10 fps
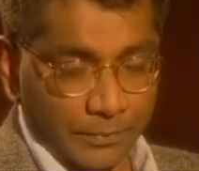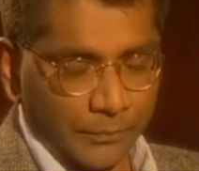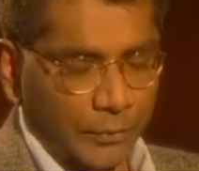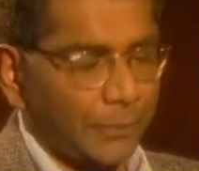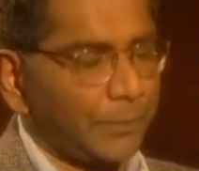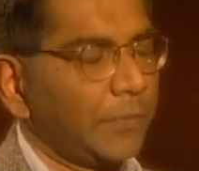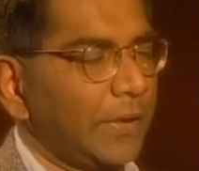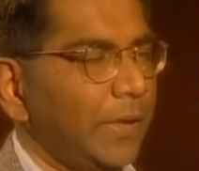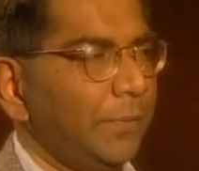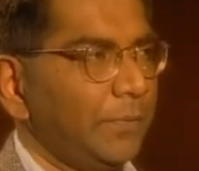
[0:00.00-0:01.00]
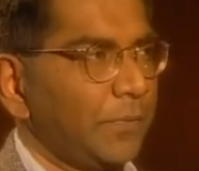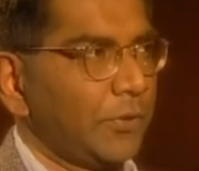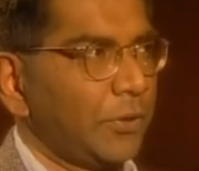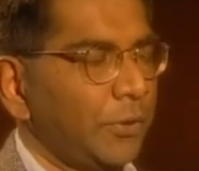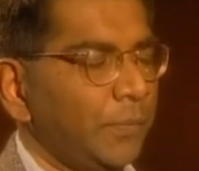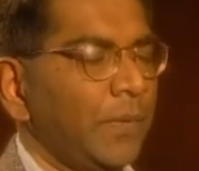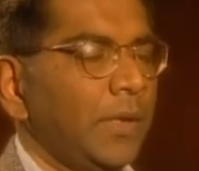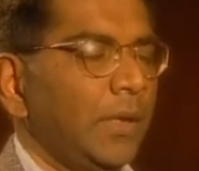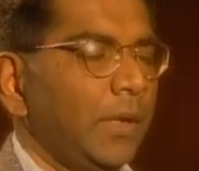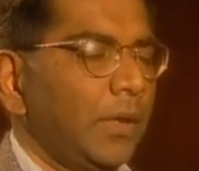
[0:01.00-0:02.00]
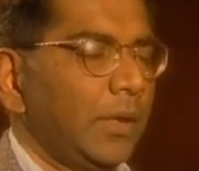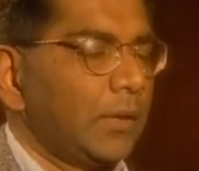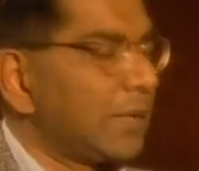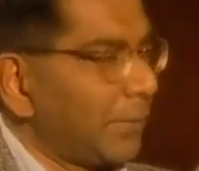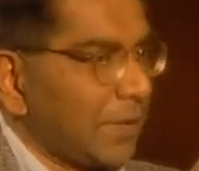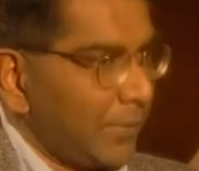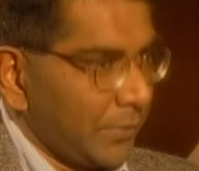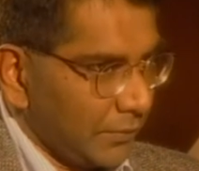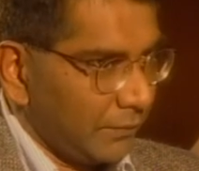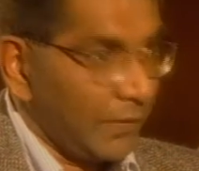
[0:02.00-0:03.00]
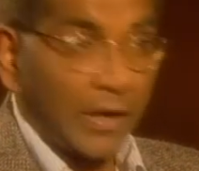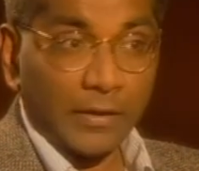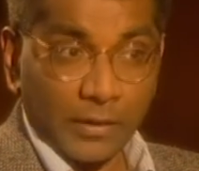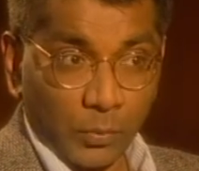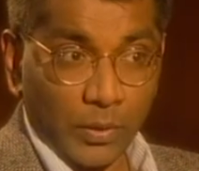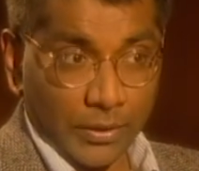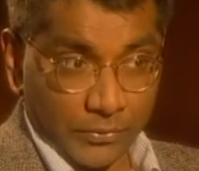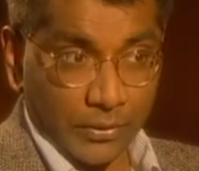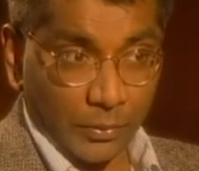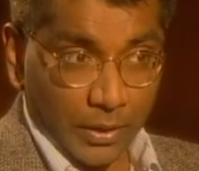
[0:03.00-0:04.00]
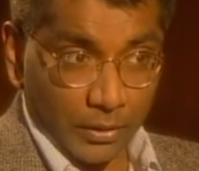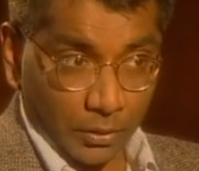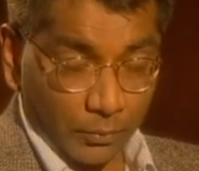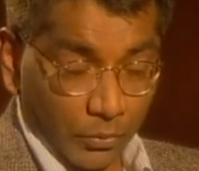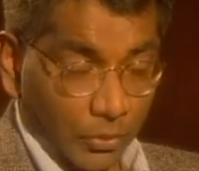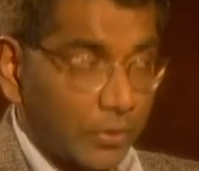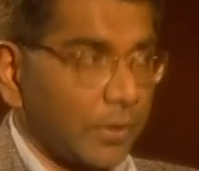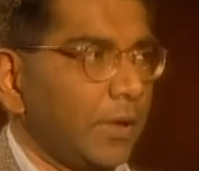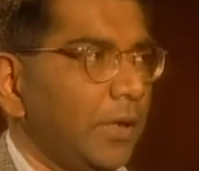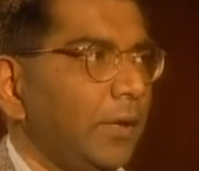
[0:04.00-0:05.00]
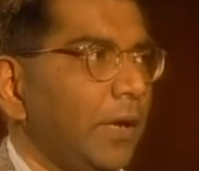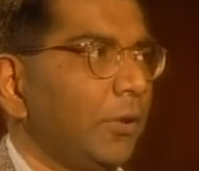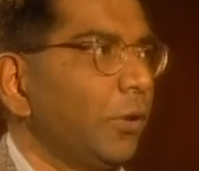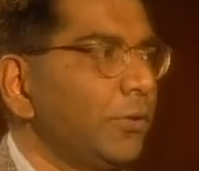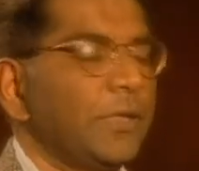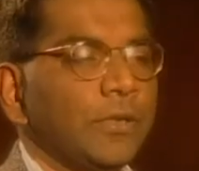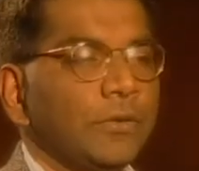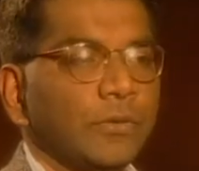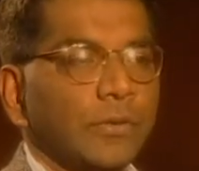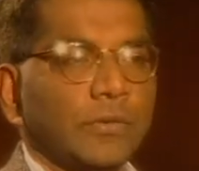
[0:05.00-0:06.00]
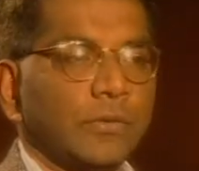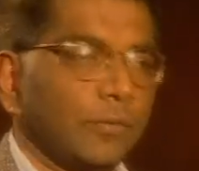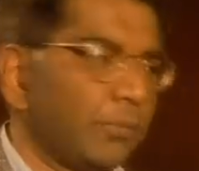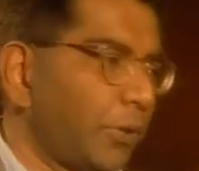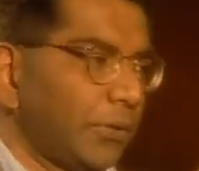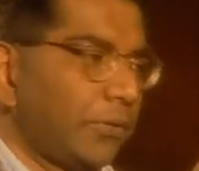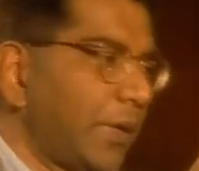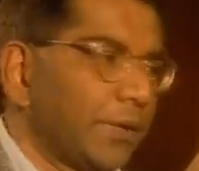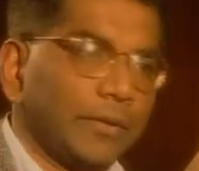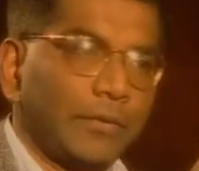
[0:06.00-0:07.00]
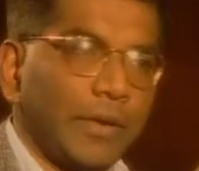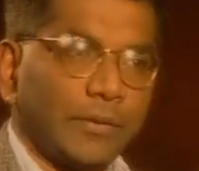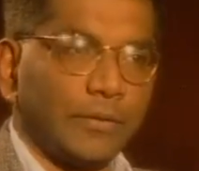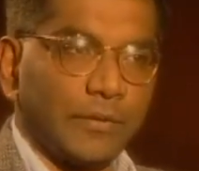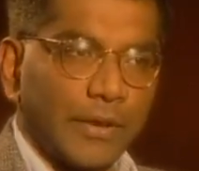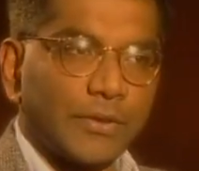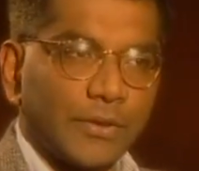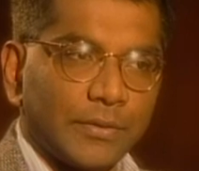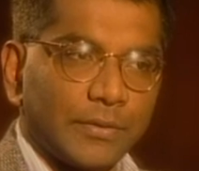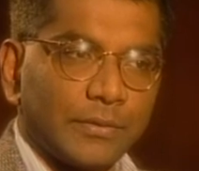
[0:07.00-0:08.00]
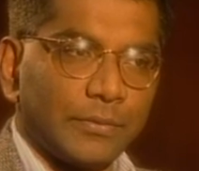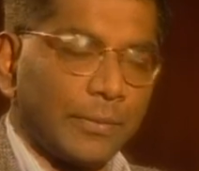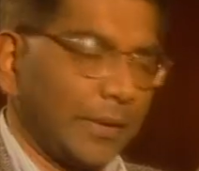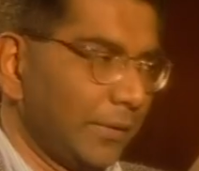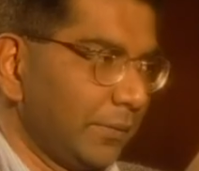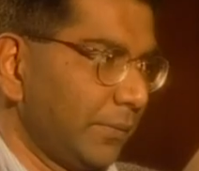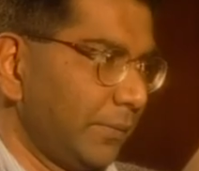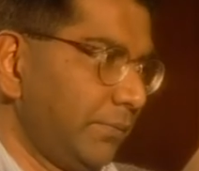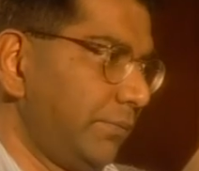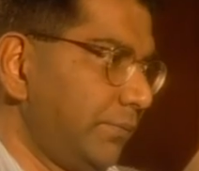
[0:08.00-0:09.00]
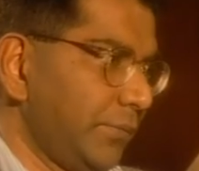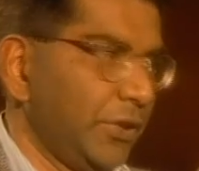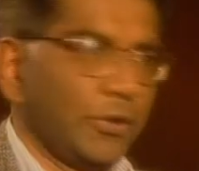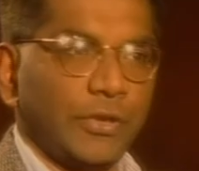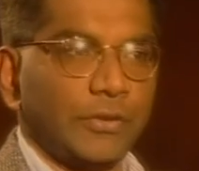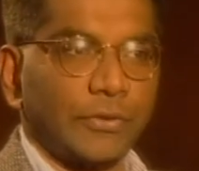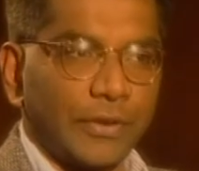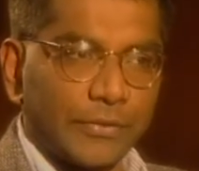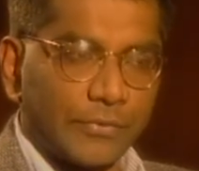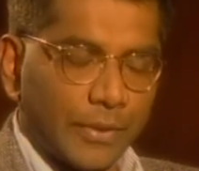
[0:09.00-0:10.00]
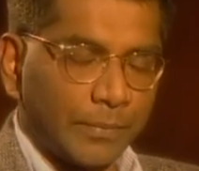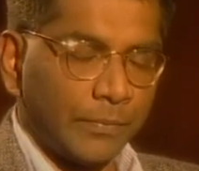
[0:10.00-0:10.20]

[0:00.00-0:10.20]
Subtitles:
You know, so sometimes very little work is required on a book, and all you need to do is sort of point the writer in the right directions when he or she is going astray.